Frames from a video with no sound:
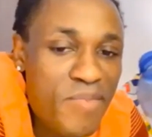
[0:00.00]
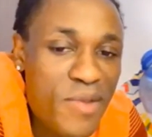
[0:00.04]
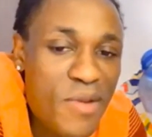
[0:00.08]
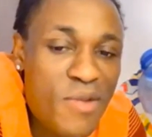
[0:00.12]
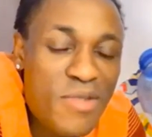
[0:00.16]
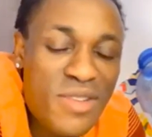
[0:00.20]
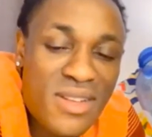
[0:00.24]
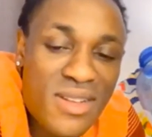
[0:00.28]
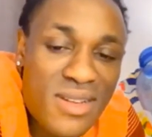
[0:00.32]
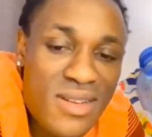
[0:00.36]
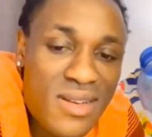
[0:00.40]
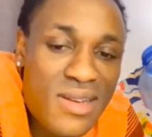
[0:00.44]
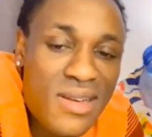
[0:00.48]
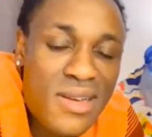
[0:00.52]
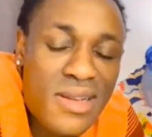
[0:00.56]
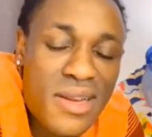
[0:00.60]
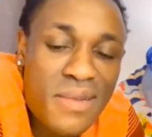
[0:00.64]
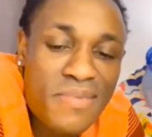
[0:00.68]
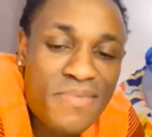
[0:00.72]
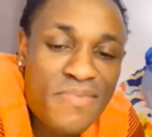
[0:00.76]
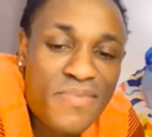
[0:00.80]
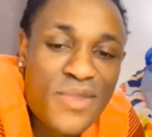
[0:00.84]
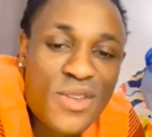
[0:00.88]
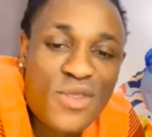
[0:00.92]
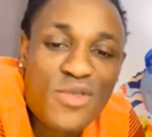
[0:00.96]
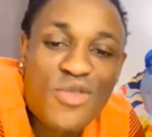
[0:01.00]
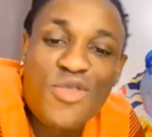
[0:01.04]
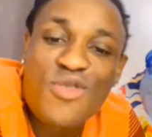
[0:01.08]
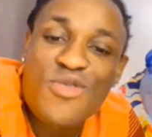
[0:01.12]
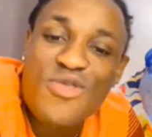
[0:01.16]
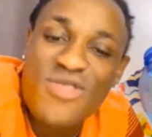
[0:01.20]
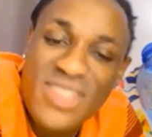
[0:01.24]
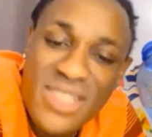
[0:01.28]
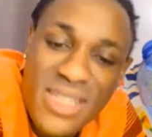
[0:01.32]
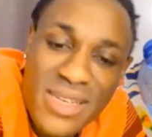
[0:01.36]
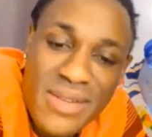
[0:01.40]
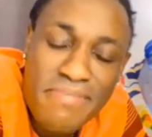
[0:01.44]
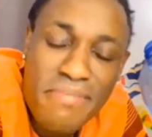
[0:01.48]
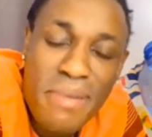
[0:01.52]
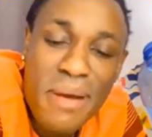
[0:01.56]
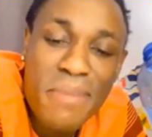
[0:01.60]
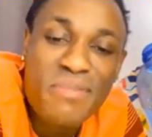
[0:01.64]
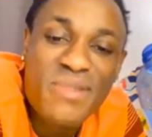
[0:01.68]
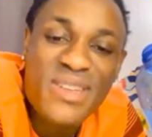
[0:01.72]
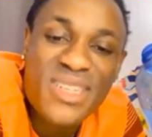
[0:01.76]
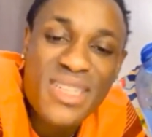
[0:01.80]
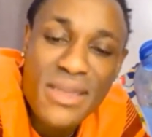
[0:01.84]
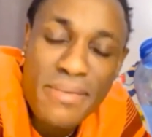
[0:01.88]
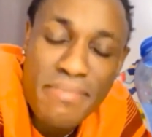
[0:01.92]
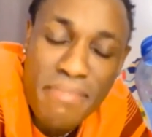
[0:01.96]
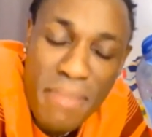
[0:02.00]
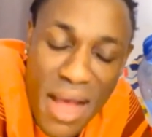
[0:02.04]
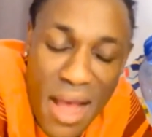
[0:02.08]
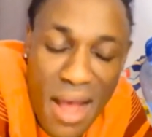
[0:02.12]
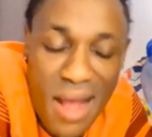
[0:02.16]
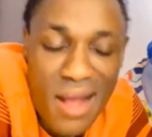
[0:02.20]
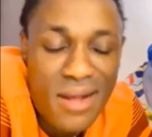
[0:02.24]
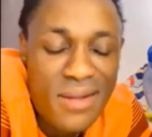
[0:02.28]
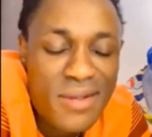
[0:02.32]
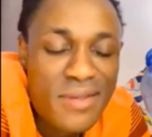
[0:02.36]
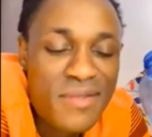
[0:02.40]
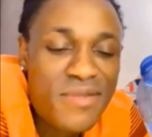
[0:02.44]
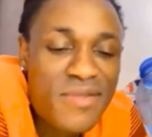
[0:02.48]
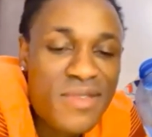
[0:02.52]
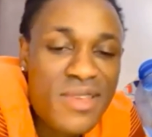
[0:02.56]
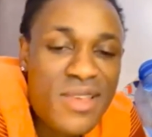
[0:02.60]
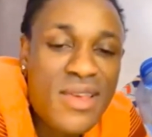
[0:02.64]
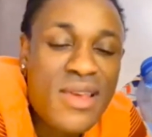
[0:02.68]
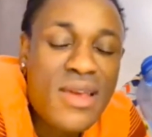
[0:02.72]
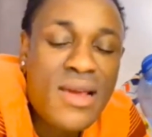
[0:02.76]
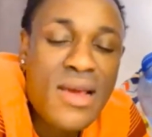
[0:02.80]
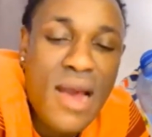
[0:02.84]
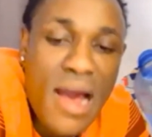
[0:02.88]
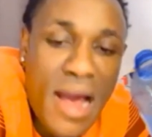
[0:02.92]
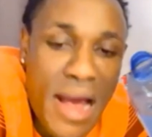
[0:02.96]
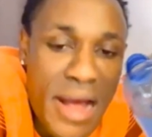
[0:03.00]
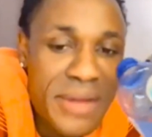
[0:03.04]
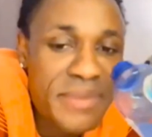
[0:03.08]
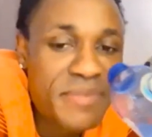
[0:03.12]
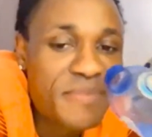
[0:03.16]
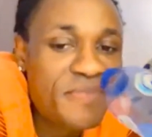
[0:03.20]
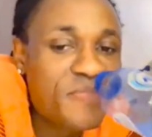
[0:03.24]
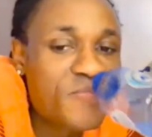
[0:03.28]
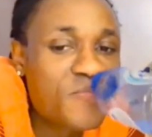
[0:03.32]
okitegeera so tozimba mutima yiga